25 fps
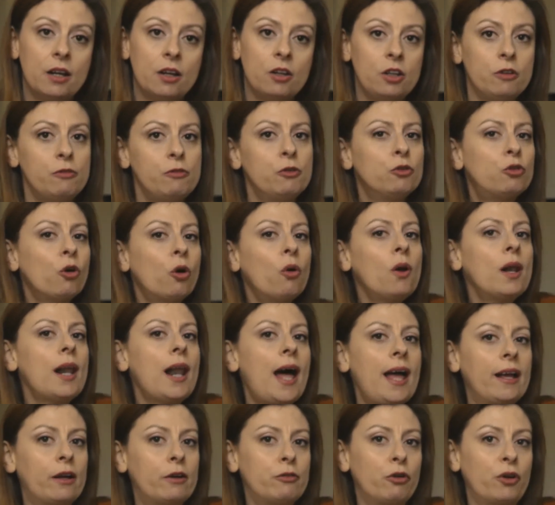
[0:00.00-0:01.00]
If you don't
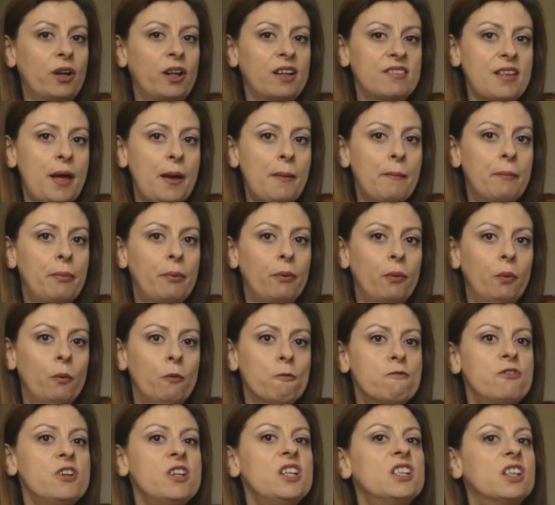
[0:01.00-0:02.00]
like, for example,
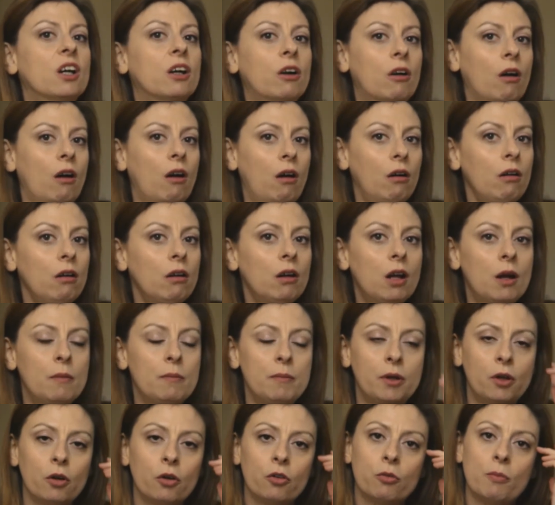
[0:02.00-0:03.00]
vinegar,
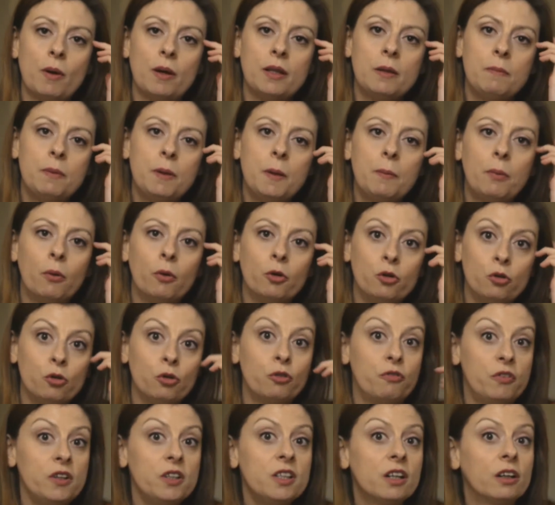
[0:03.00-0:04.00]
because many people
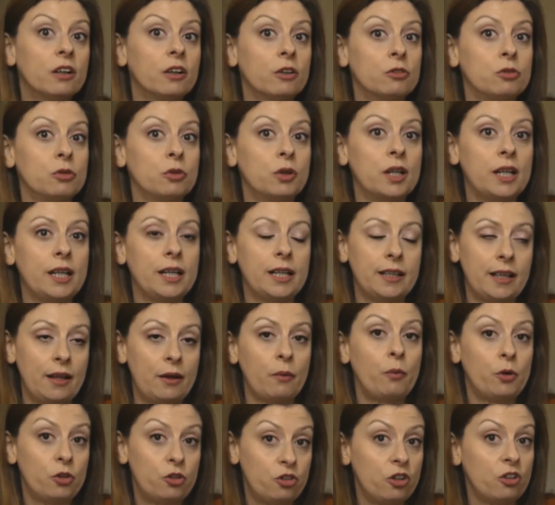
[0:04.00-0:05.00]
use vinegar to clean,
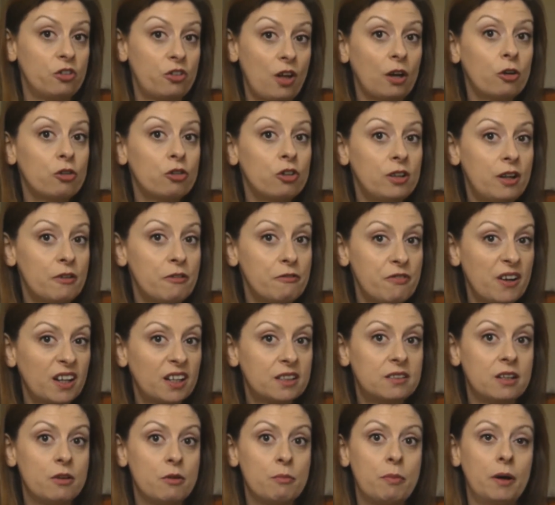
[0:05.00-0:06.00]
which is actually
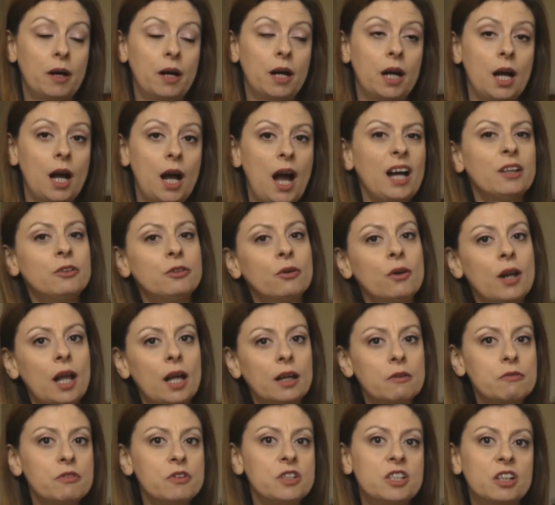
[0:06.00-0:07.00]
effective, but I don't
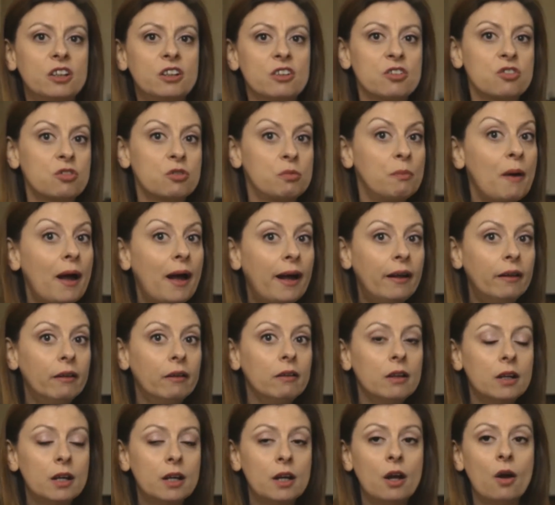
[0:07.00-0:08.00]
like vinegar
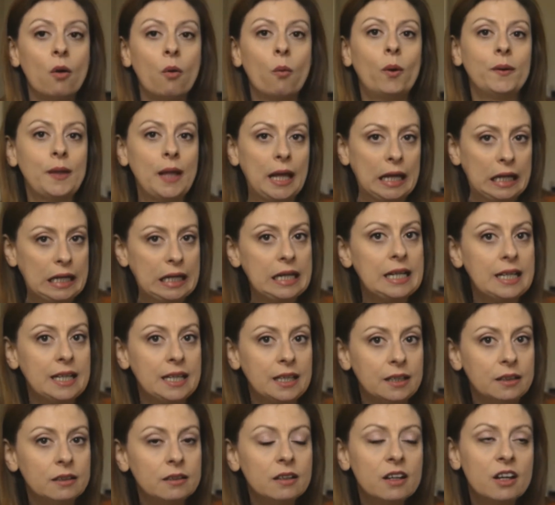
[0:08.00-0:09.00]
smell when I
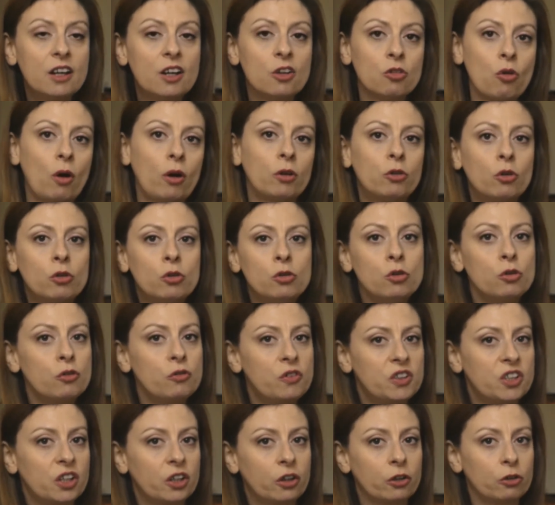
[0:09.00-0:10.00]
clean, so I don't use
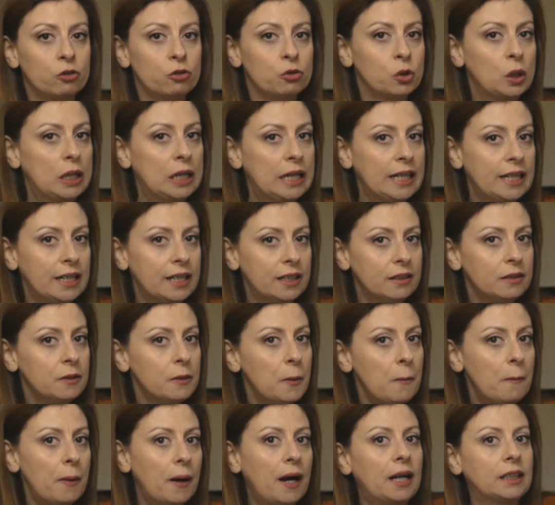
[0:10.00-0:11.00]
vinegar to
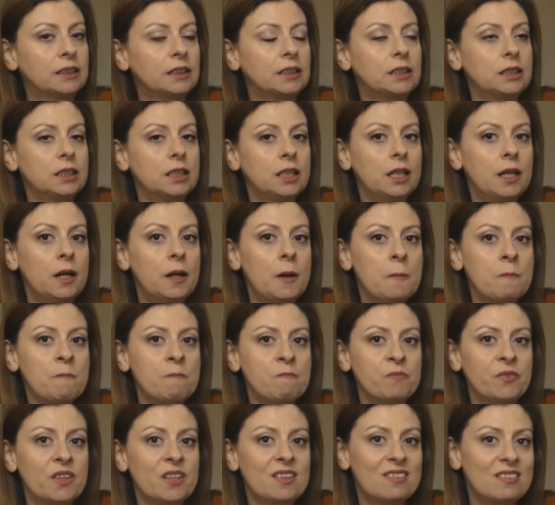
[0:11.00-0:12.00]
clean. But
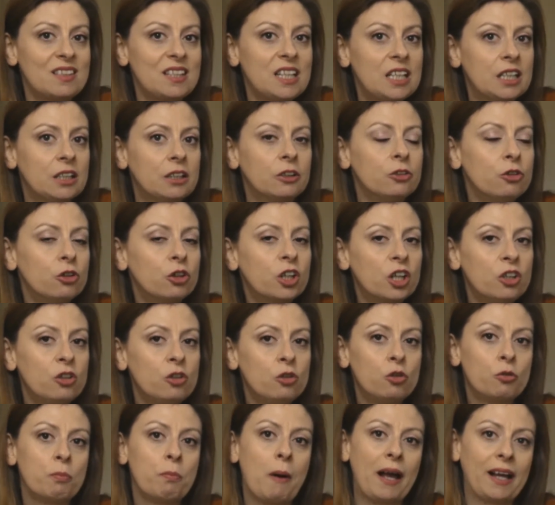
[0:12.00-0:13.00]
still, you can
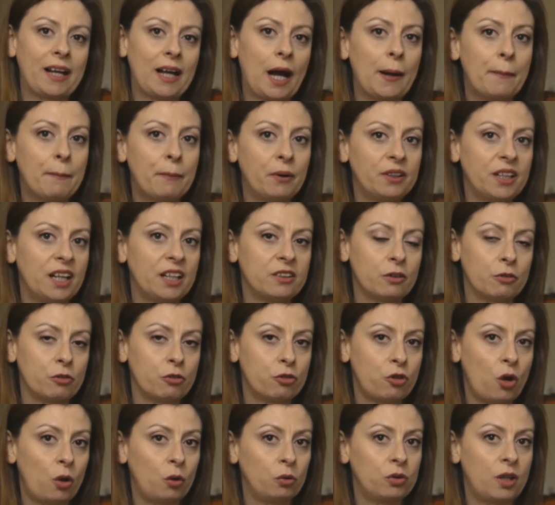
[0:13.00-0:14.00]
use bicarbonate of
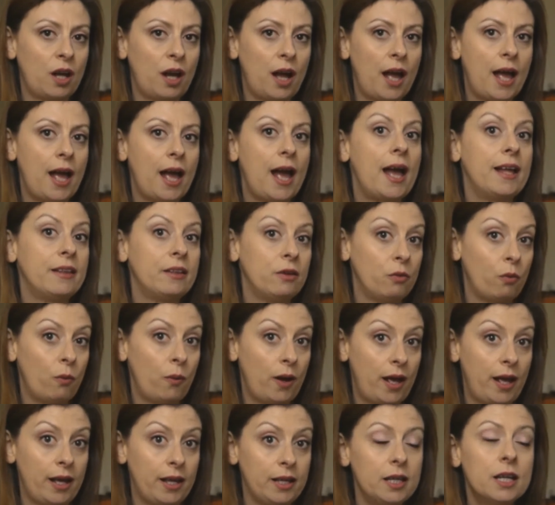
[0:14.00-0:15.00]
soda
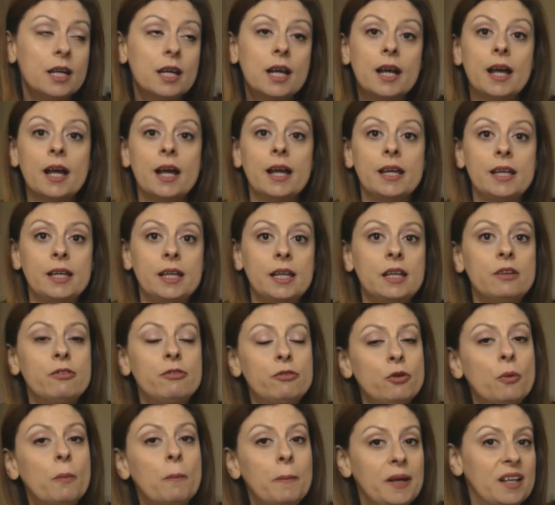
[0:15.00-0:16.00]
anyway,
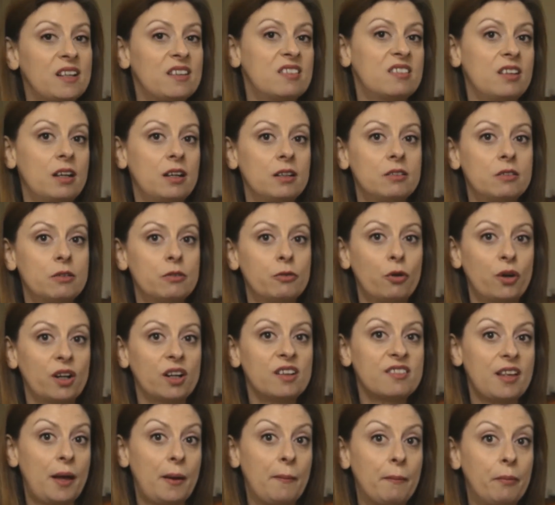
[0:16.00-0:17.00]
if you mix it, for
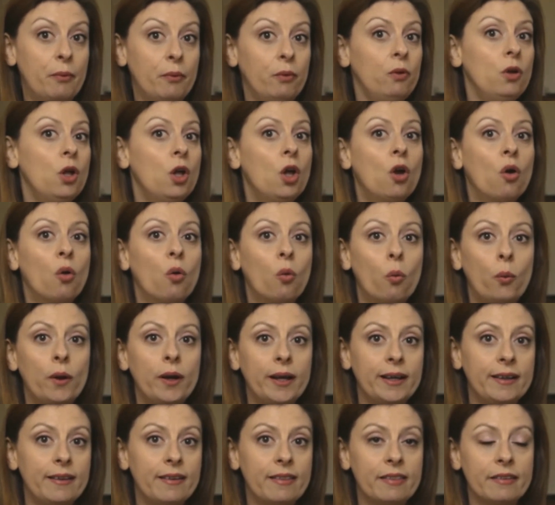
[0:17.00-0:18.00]
example,
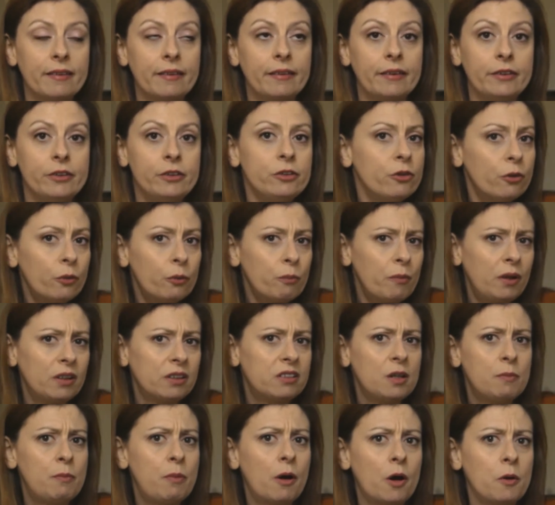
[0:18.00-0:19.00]
with your
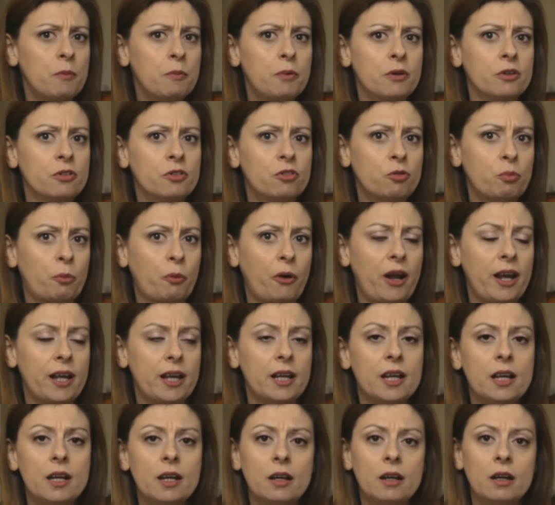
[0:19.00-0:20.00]
multi-purpose
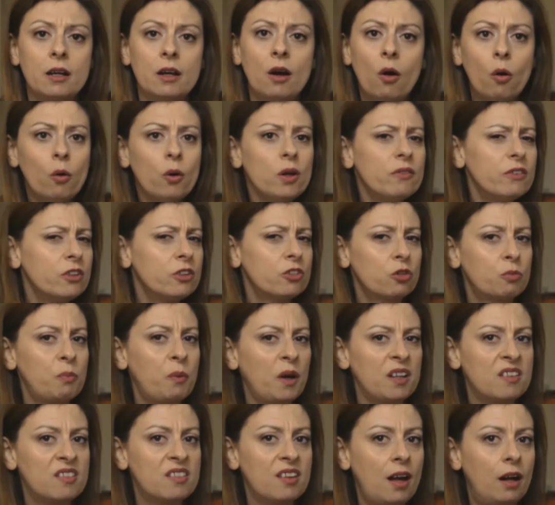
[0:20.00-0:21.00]
spray, or even just
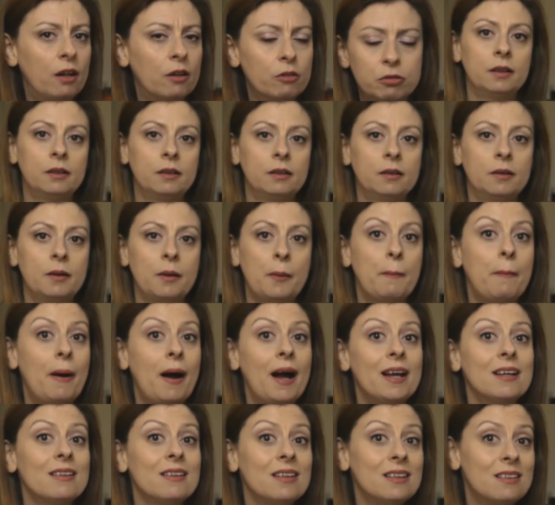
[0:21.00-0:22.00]
by itself.
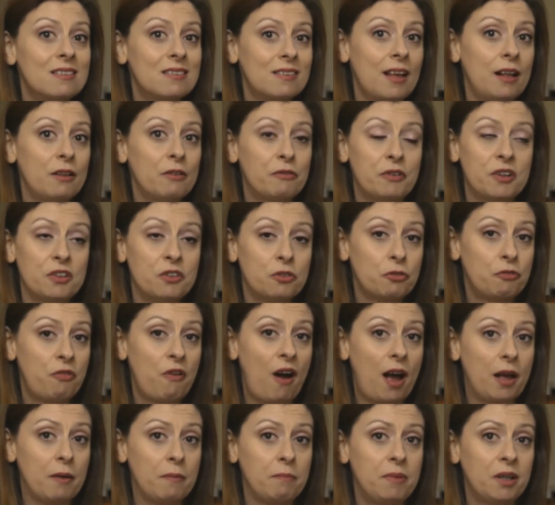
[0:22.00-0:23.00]
By itself it's
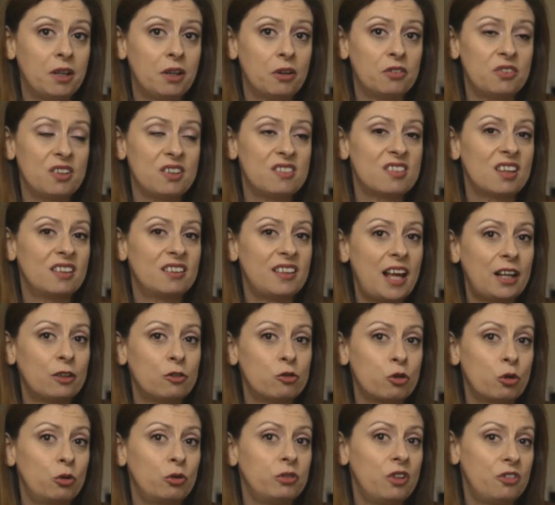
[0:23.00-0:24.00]
fine, because it's a
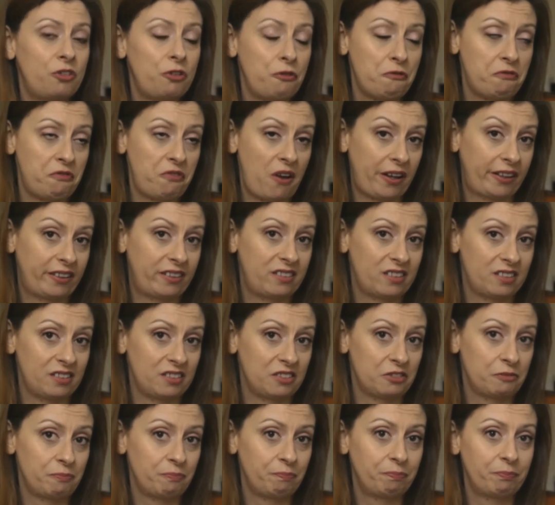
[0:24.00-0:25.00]
natural
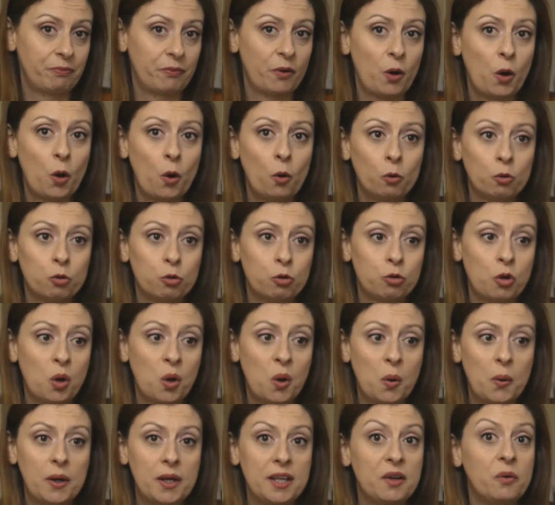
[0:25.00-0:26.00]
disinfectant.
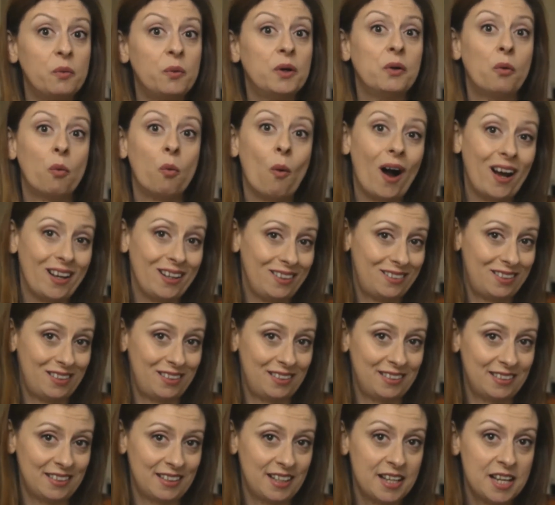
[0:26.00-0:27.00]
Also, it will
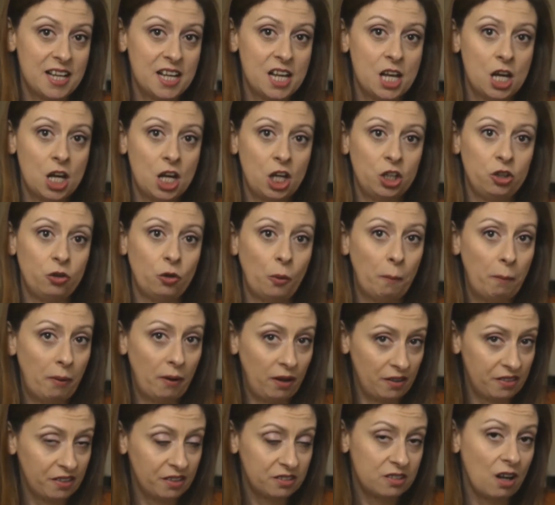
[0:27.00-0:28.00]
whiten your
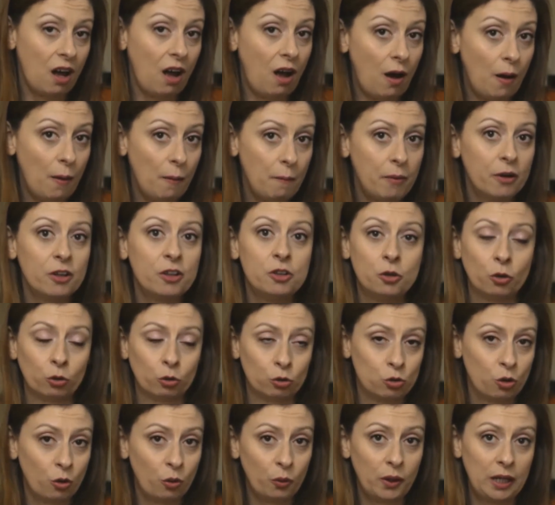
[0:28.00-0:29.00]
bathtub, your
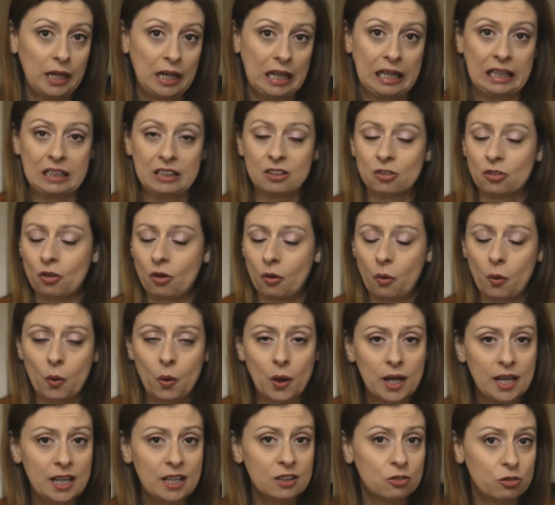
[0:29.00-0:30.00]
toilet, so
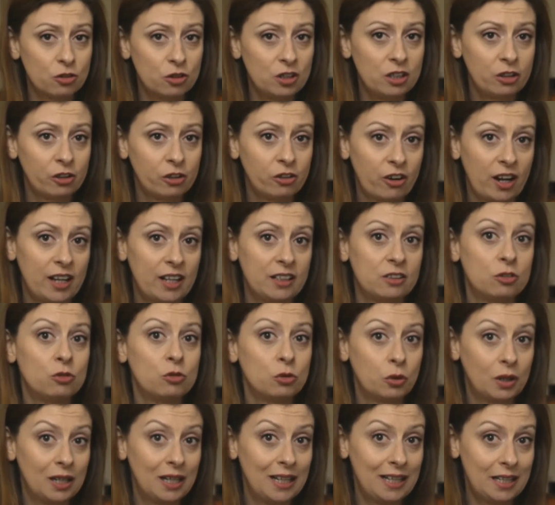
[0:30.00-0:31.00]
it's really great
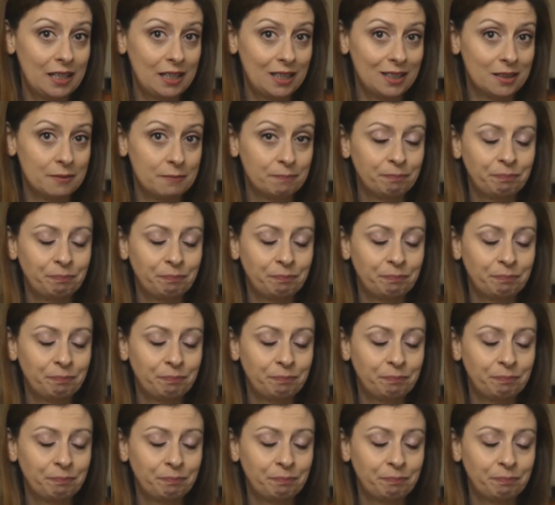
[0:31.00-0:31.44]
to clean.